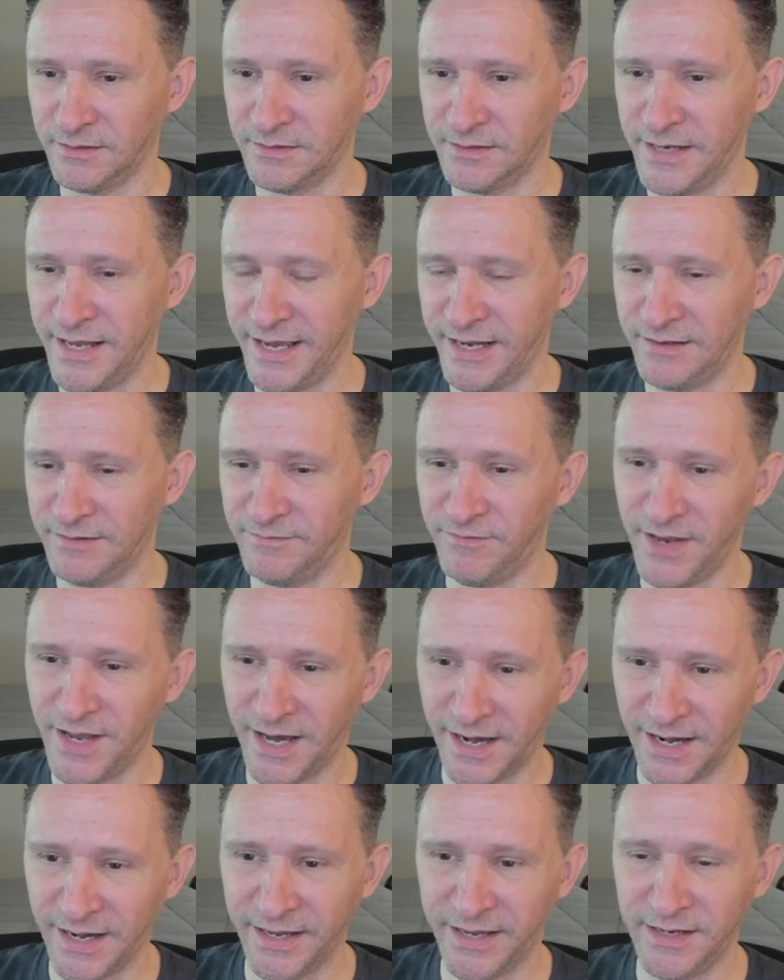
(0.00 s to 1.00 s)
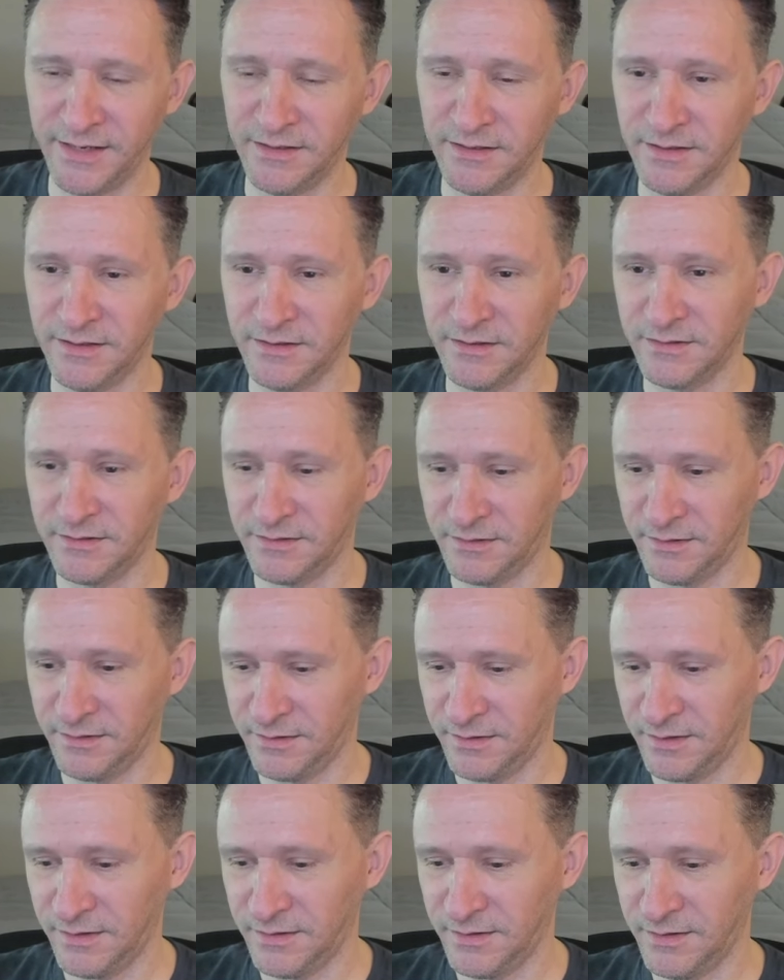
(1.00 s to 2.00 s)
negative 9,
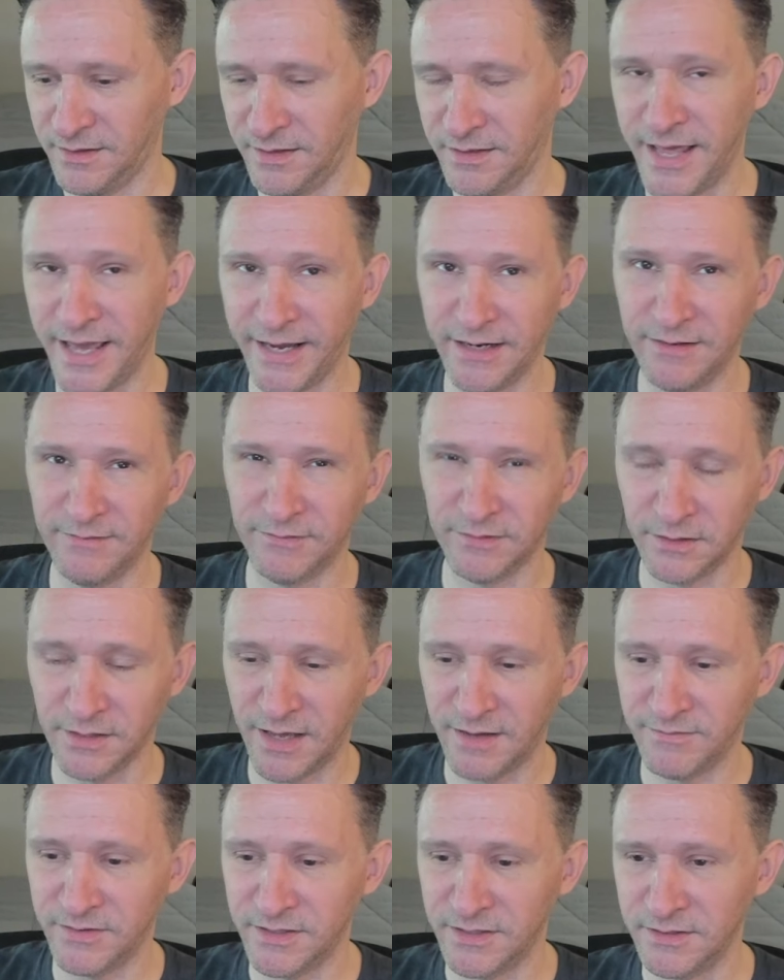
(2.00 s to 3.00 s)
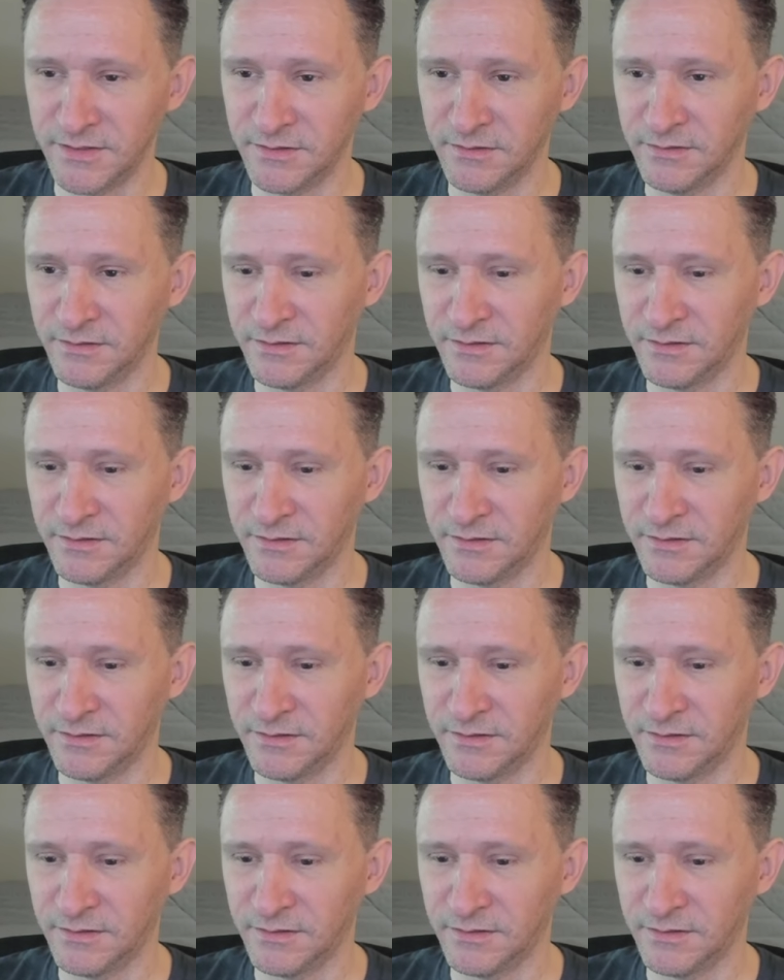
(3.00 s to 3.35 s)
negative 11.